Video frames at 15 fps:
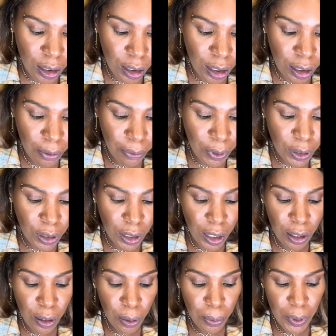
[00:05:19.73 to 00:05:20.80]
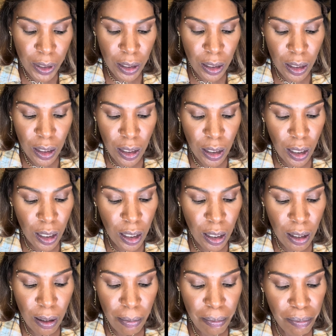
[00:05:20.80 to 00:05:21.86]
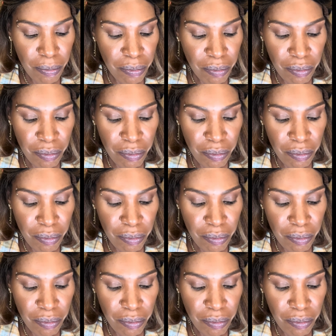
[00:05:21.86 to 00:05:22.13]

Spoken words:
Falscara ones. I